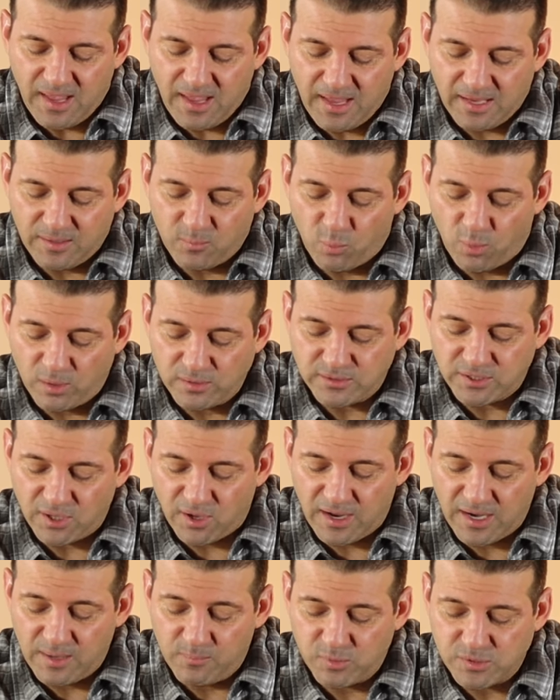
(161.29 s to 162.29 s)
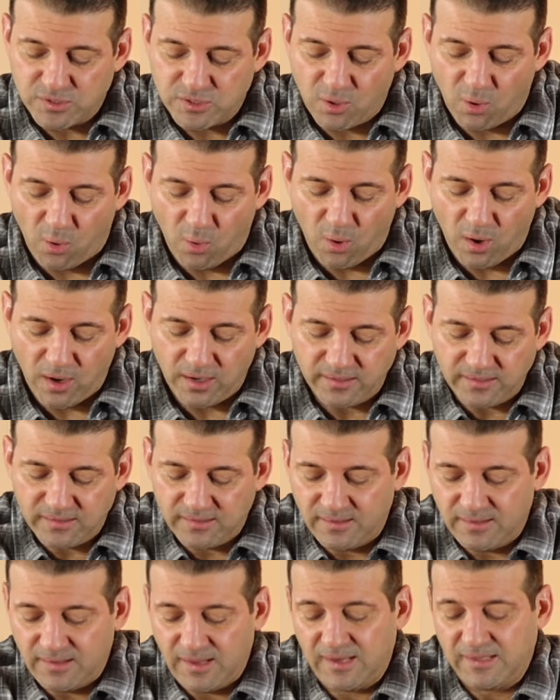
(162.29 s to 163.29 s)
and one time was caught
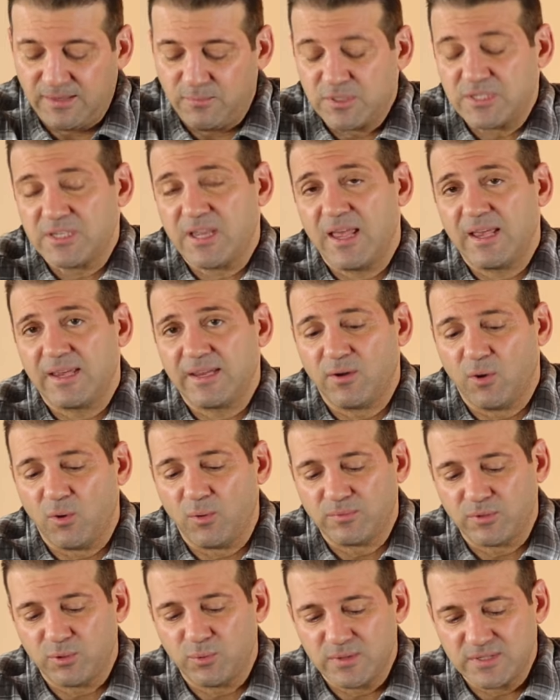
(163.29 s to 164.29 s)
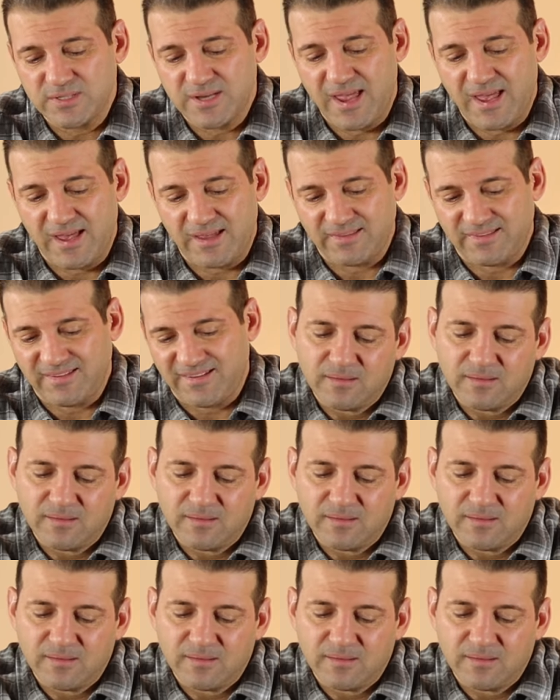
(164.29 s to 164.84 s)
and he was taken home to his aunt.